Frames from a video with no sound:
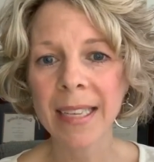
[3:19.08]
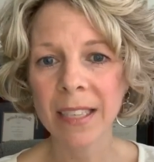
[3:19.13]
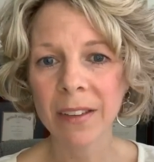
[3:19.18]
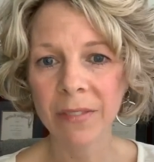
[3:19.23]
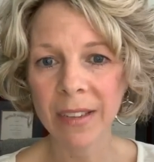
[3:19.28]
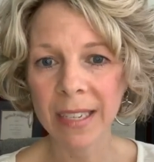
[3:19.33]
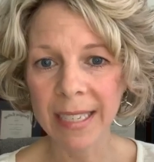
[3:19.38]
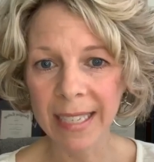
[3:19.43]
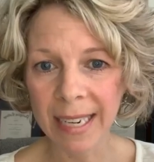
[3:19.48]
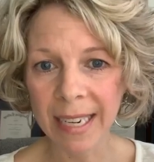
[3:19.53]

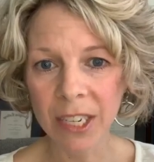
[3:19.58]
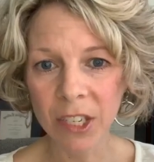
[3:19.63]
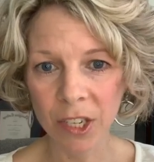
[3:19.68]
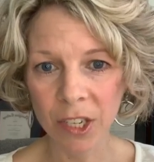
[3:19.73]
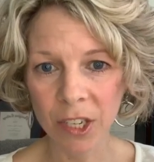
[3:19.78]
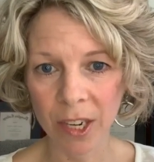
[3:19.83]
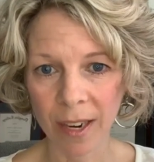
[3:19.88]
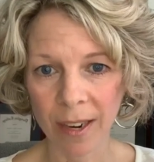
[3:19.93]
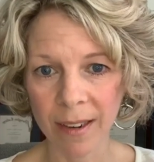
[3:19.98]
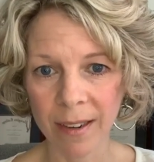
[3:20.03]
of
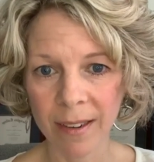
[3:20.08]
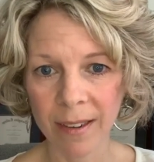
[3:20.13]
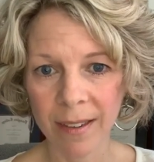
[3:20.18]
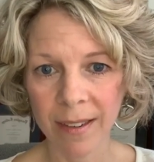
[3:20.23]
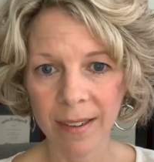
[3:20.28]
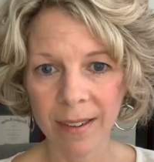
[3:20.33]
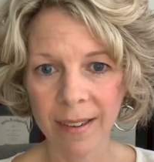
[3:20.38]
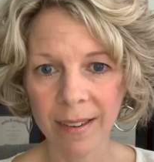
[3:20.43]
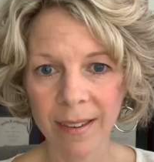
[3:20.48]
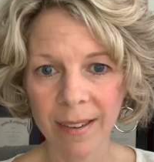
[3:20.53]
addiction
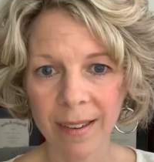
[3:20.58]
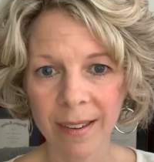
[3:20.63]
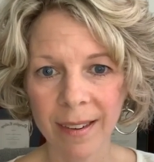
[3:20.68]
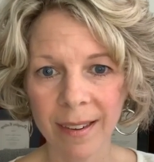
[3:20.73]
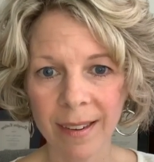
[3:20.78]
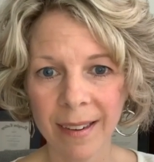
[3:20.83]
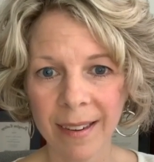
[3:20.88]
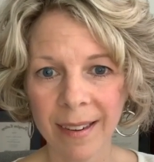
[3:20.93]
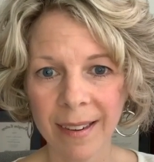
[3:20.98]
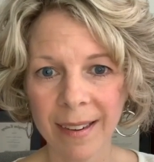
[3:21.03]

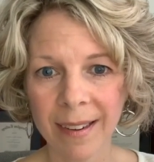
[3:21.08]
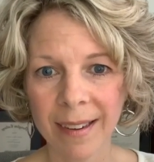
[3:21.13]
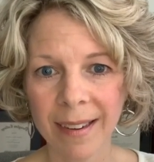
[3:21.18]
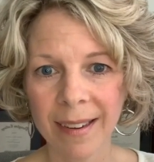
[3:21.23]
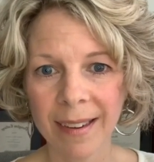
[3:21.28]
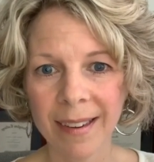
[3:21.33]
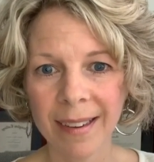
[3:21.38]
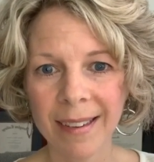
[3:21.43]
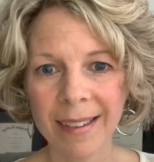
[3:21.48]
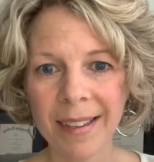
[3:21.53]

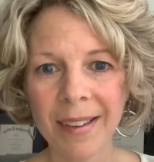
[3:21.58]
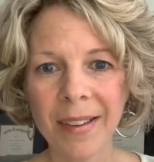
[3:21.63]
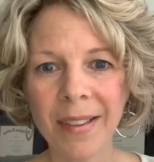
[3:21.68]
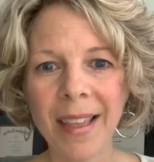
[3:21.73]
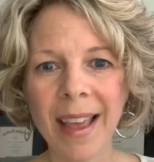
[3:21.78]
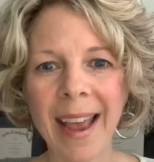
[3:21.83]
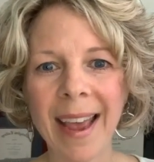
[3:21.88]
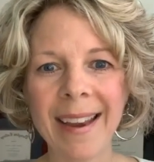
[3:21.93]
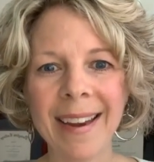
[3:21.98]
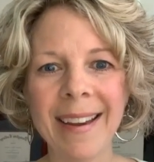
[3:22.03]
to
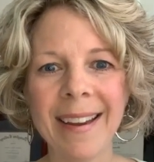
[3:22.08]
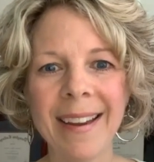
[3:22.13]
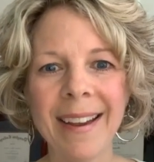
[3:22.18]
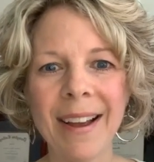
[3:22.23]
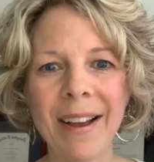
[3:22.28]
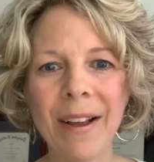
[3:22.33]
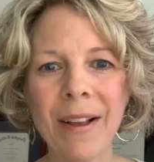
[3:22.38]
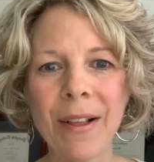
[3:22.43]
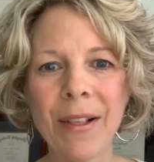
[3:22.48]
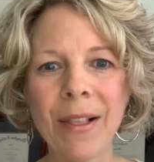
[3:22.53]
then
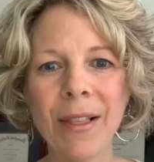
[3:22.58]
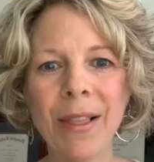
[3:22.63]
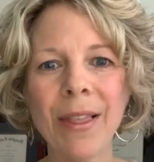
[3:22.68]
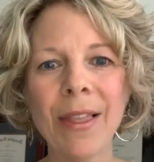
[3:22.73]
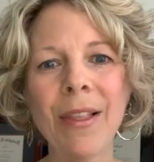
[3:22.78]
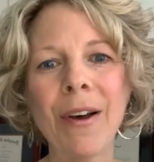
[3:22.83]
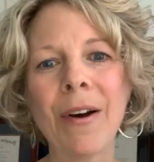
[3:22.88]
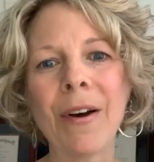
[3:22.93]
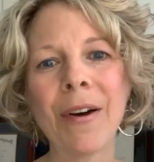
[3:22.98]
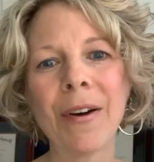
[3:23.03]

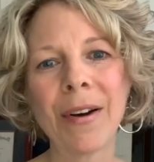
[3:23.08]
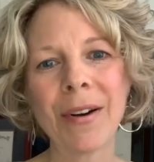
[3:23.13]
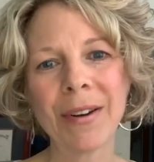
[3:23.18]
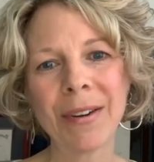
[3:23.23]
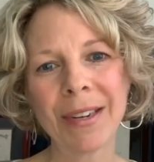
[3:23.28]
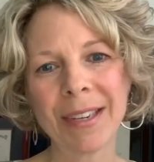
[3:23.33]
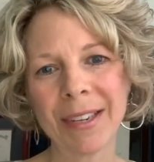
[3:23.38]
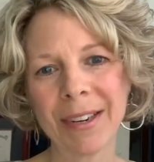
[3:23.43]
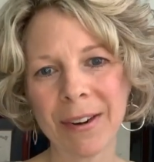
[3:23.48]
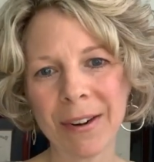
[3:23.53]

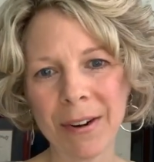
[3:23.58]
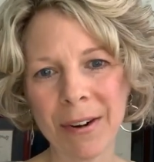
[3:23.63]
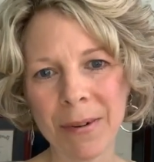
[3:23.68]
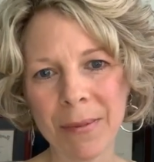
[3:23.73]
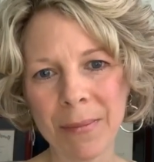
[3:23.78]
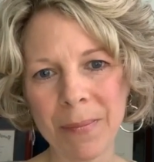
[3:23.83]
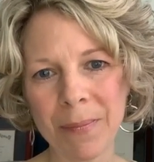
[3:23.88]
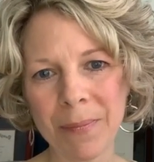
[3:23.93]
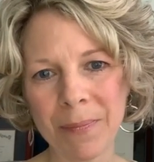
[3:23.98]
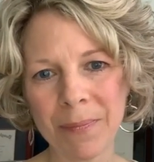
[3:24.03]

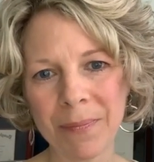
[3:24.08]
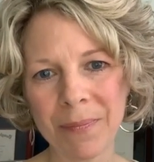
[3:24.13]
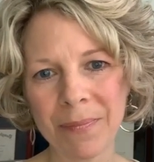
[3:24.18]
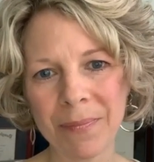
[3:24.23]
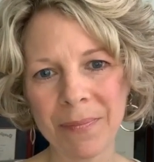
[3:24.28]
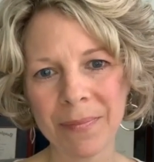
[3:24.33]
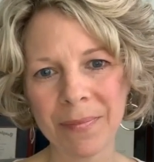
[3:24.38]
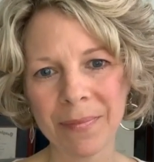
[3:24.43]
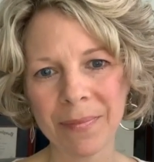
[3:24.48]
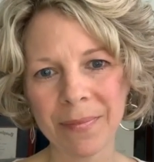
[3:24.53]
long-term
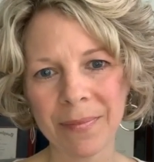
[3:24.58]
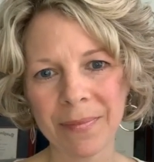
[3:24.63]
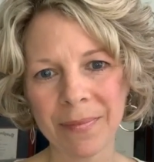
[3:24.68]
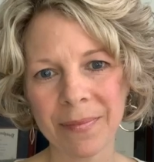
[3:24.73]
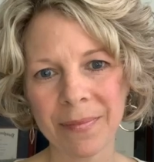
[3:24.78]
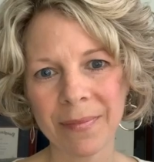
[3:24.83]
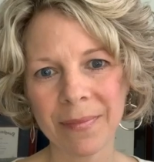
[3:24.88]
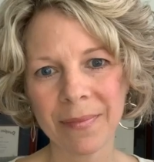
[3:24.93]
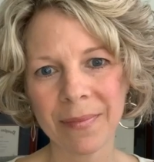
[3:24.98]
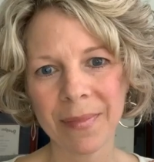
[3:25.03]

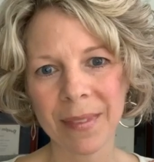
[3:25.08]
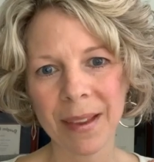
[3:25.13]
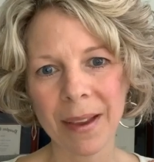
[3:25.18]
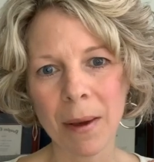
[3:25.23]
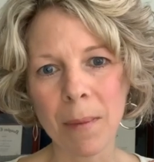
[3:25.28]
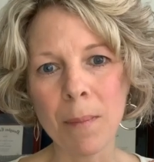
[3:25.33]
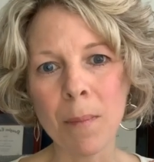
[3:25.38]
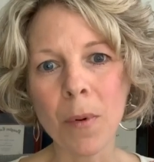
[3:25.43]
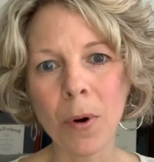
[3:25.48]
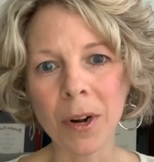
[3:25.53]

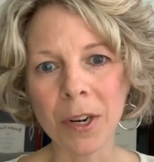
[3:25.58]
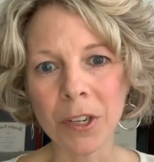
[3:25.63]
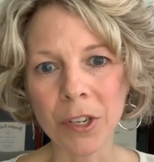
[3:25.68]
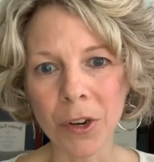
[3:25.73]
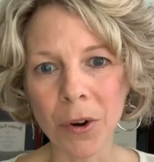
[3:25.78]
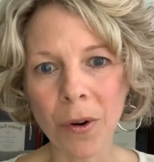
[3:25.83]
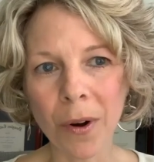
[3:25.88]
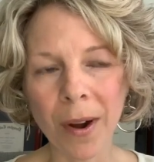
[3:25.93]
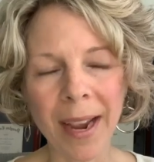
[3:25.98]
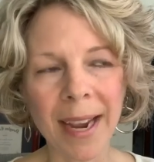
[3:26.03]
more
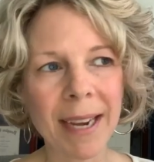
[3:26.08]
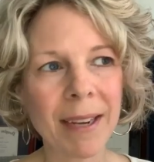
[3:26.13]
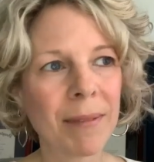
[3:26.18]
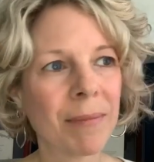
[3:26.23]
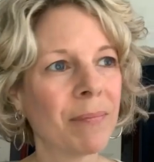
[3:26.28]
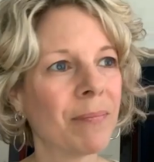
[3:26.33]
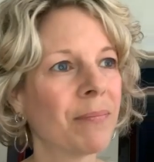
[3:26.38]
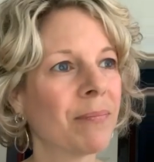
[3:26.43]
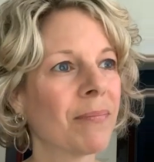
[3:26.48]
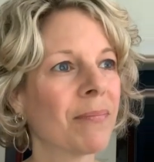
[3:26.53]
joy?
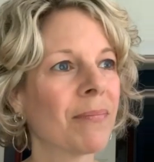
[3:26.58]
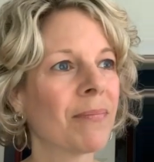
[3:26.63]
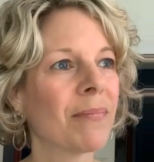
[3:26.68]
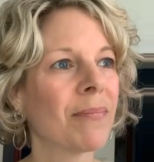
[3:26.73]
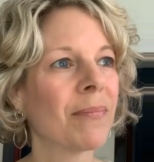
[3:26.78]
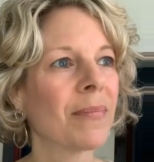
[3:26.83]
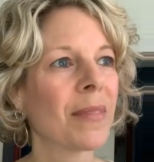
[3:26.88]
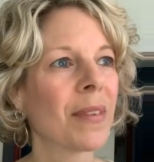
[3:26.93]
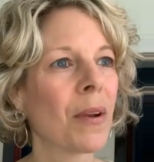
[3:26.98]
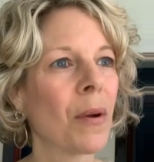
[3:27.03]

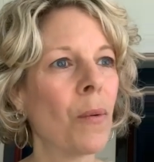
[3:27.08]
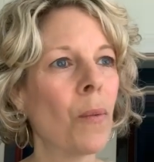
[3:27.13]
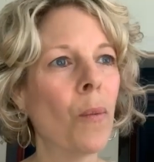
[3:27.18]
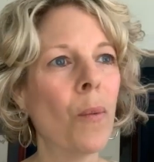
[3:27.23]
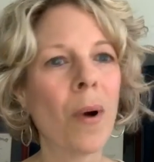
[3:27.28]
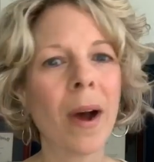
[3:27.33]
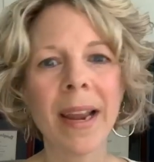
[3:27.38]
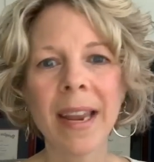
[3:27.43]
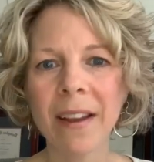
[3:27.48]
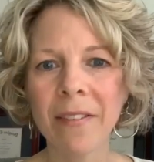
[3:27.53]

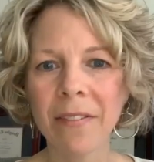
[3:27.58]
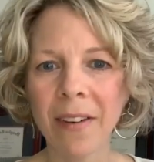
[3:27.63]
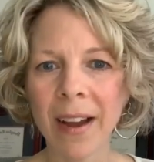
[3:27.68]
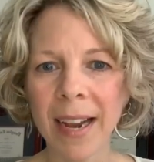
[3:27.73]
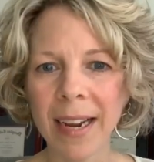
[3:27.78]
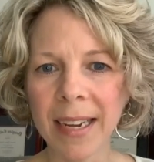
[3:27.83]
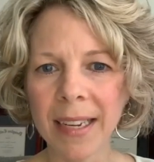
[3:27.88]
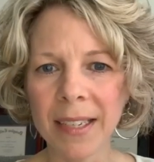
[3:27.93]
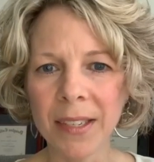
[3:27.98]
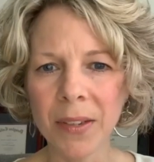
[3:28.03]
What if I
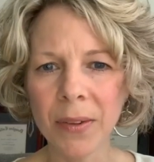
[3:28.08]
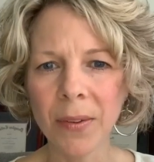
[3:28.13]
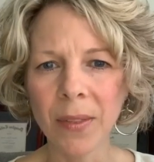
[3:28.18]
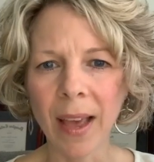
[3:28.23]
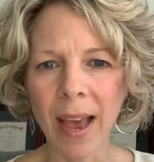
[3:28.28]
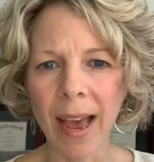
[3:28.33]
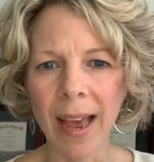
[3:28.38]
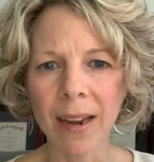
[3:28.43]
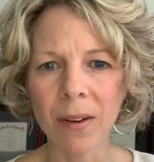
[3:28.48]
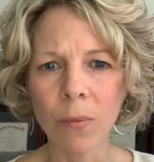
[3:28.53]
could do
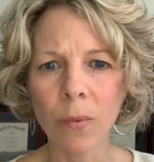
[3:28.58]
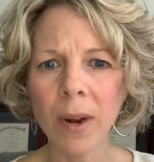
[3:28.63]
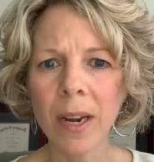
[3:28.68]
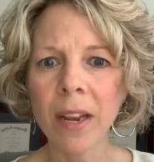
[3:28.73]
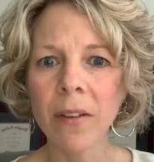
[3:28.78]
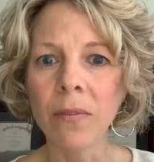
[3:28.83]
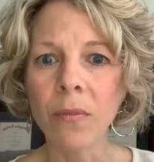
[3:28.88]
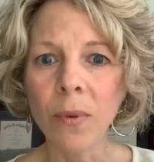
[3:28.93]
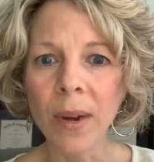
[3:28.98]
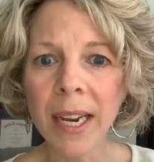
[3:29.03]
that? What
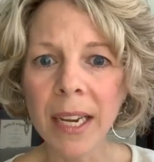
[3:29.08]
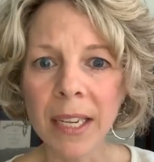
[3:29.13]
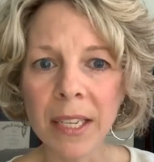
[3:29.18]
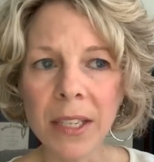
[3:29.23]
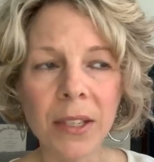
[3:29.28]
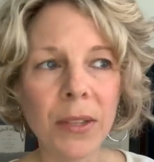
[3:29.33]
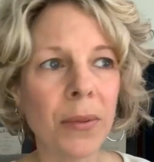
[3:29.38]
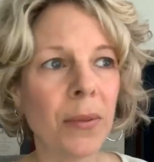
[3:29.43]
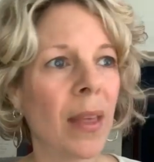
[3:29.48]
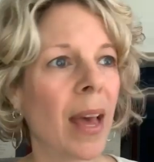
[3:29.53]
if we could
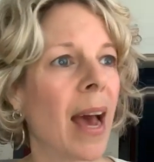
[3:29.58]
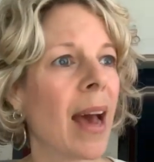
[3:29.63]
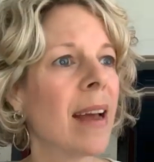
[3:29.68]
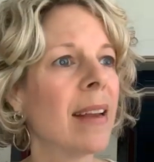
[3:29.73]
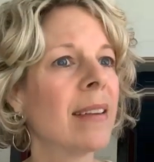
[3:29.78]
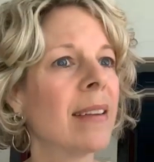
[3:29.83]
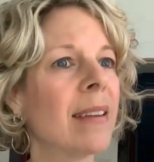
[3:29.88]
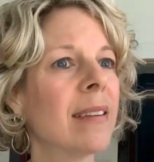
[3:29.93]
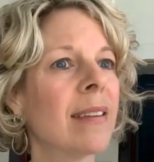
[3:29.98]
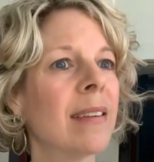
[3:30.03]
do
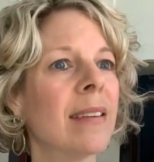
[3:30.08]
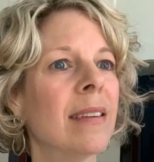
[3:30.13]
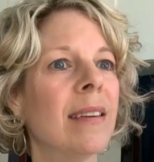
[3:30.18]
that?